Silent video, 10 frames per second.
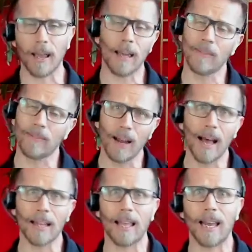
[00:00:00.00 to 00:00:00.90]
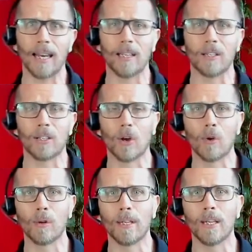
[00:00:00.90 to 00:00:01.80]
And if not, that is
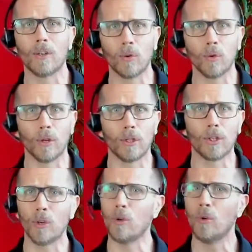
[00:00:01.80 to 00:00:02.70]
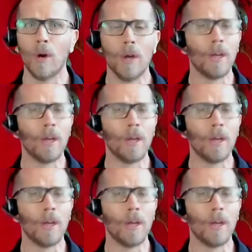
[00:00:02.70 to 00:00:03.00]
totally cool too.